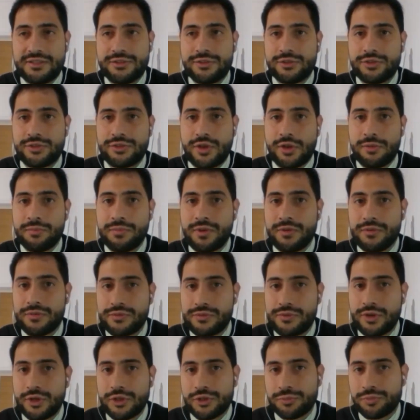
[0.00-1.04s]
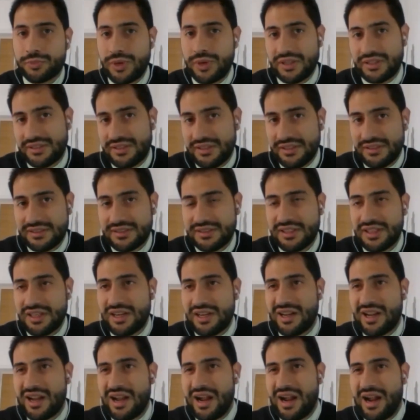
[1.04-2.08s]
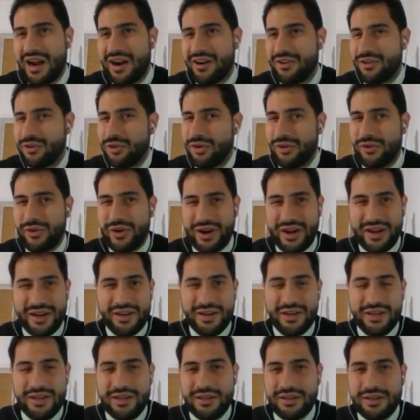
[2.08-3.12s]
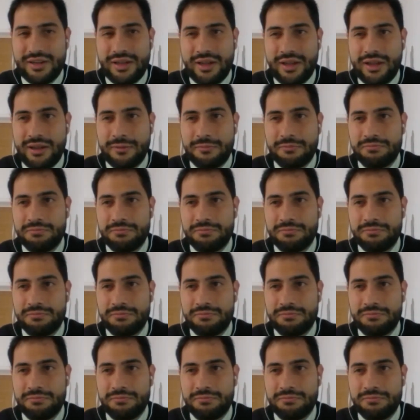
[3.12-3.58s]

that some of those practices are really